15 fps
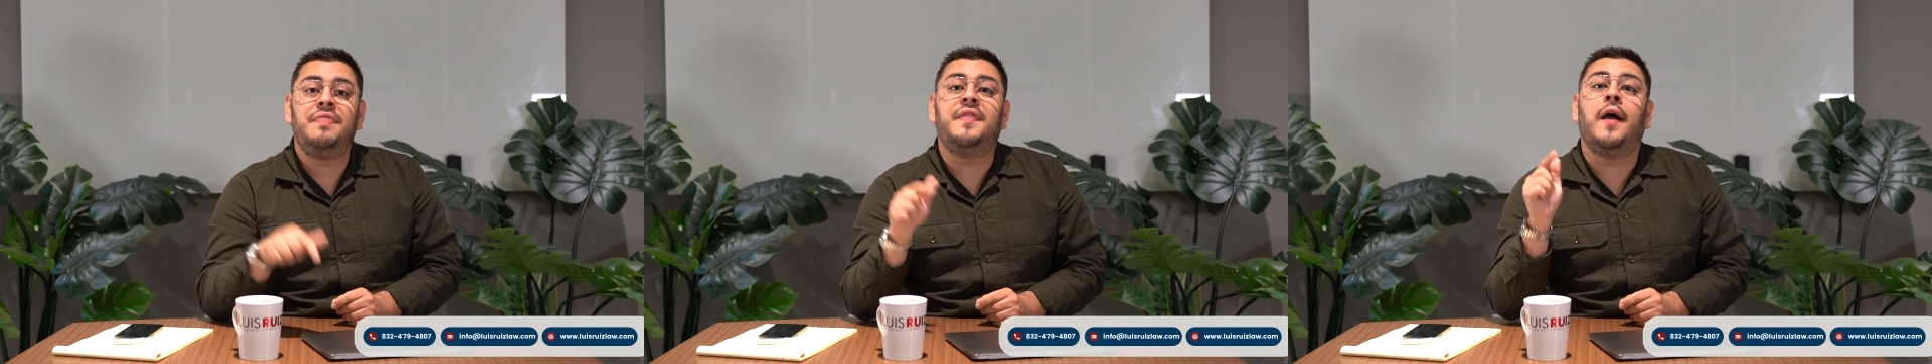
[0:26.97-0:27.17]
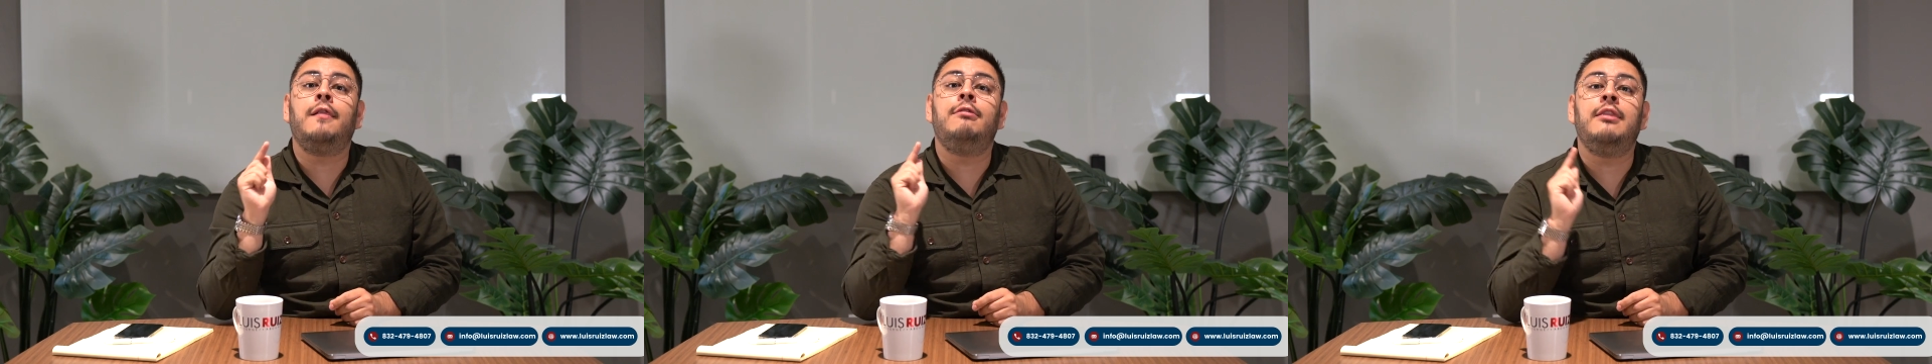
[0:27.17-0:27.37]

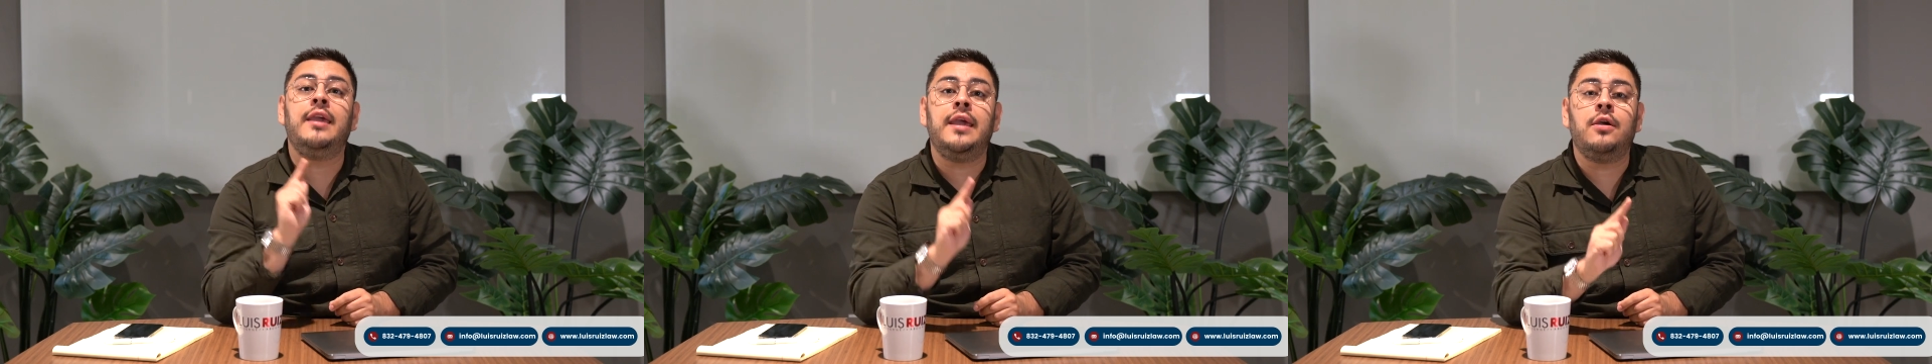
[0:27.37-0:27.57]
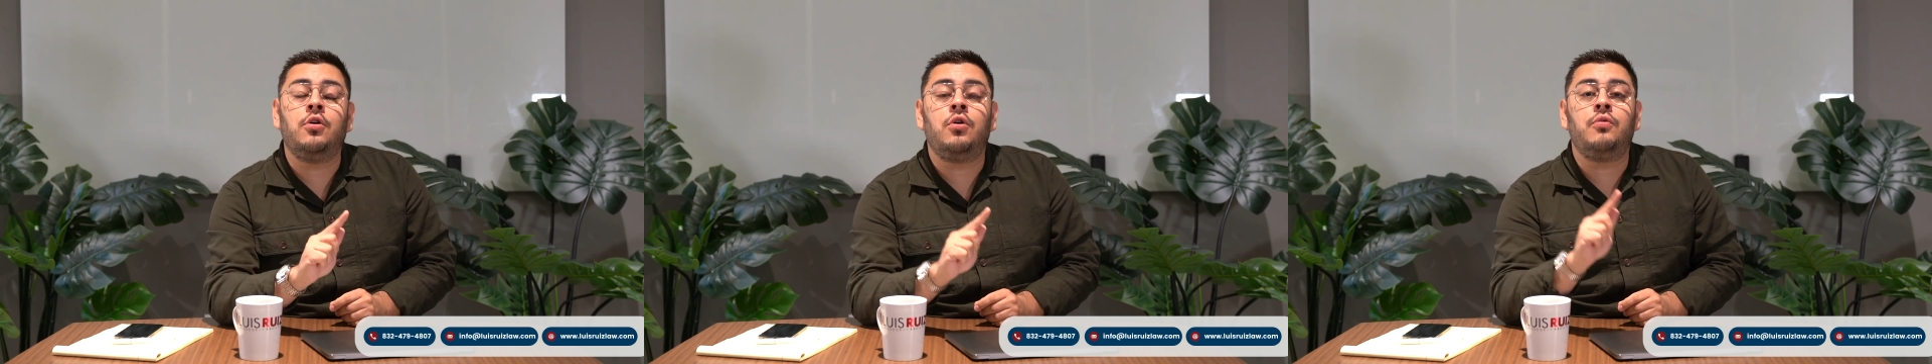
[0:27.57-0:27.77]
the
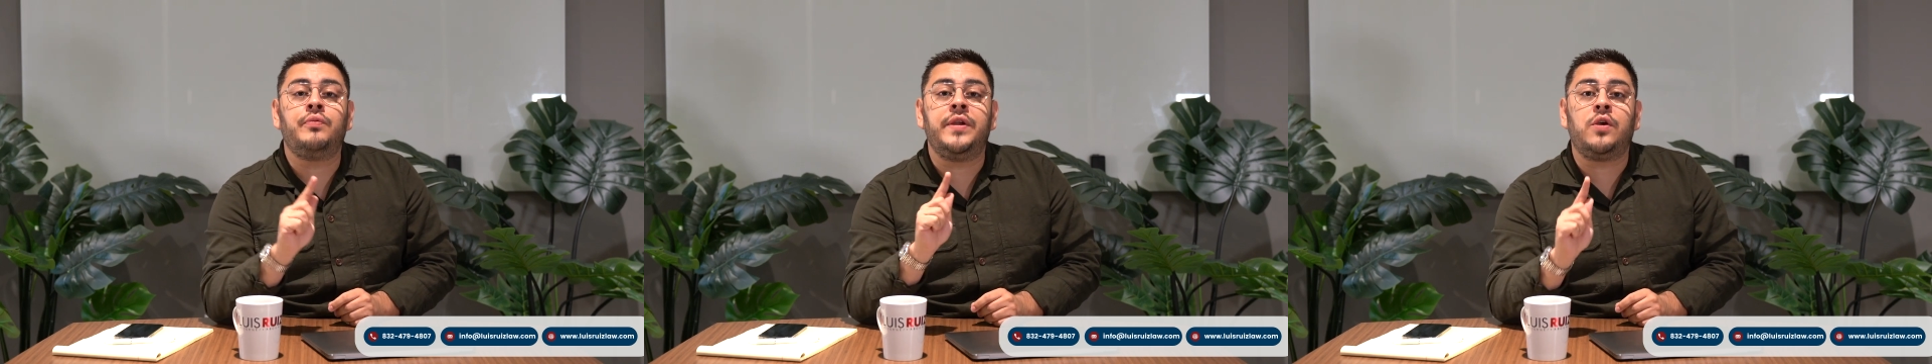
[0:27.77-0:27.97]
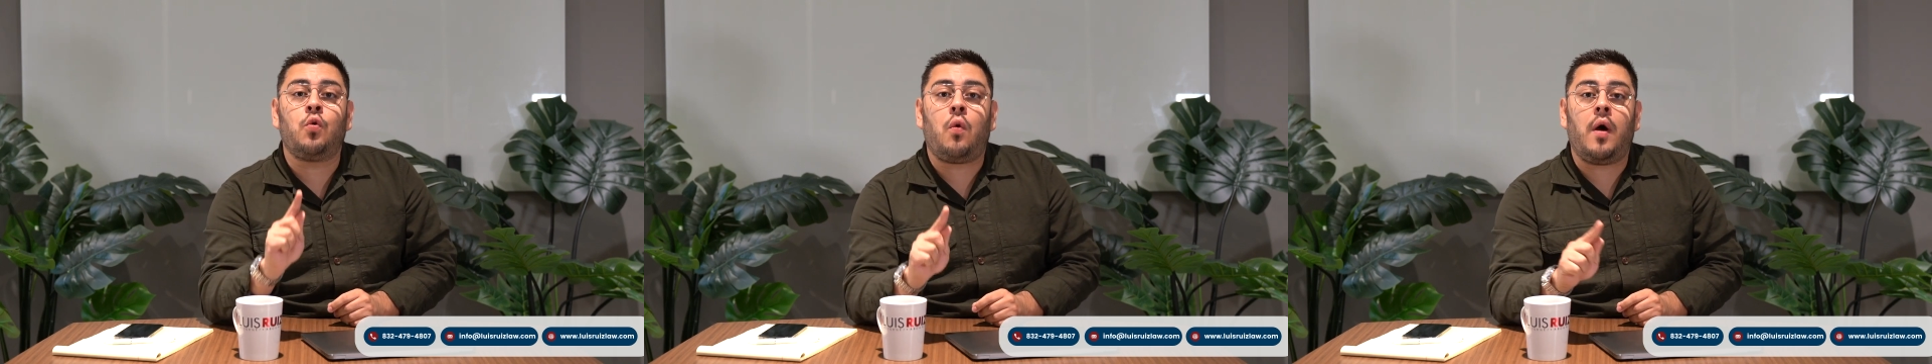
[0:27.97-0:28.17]
legal
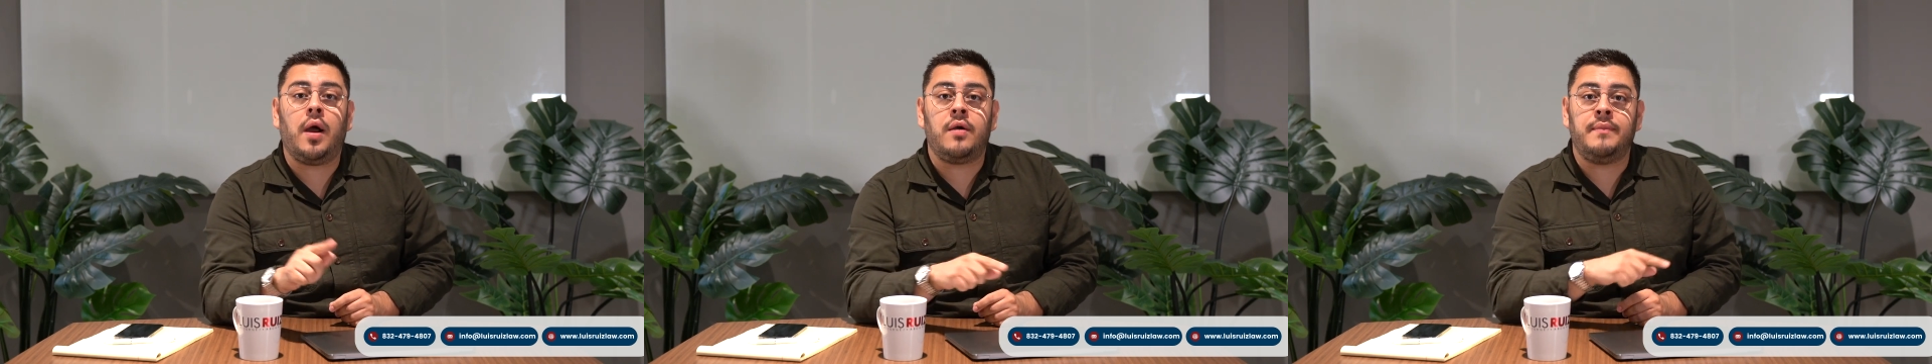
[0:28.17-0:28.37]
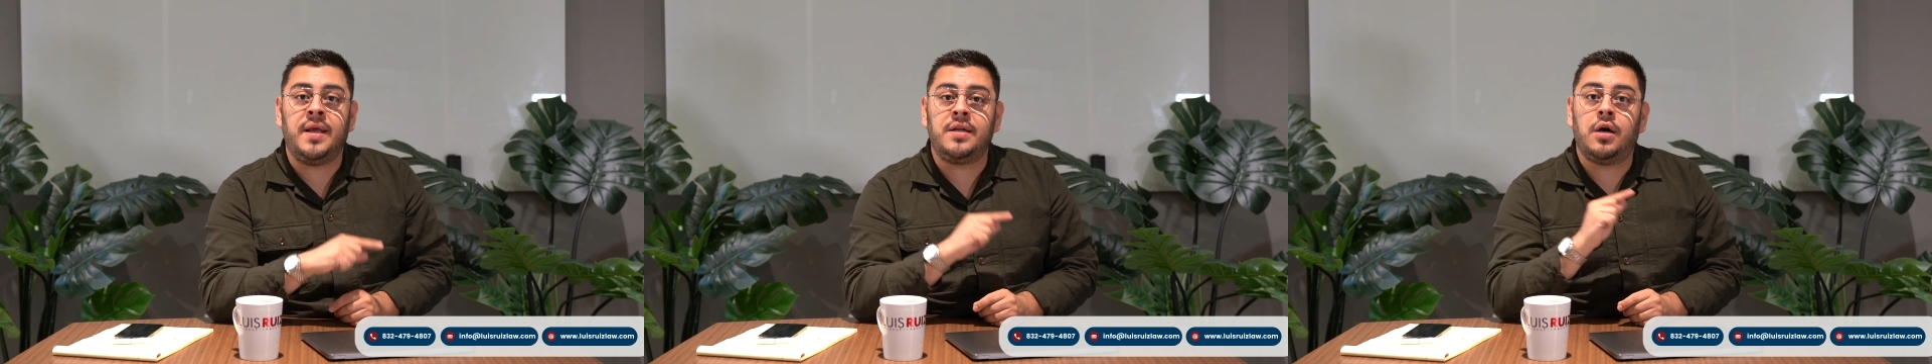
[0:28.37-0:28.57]

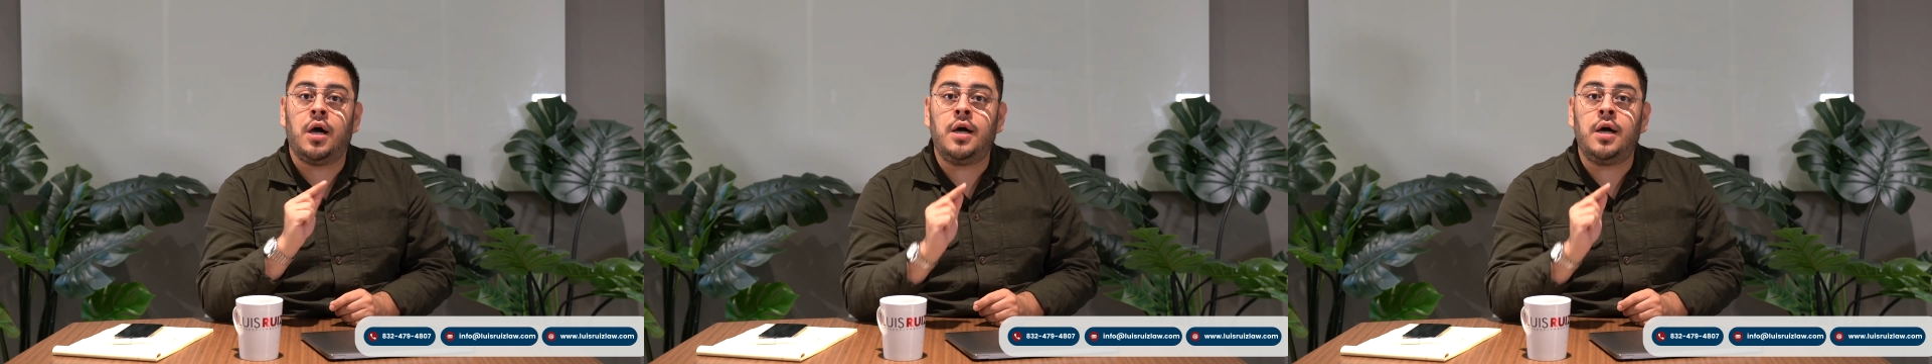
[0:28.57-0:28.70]
requirement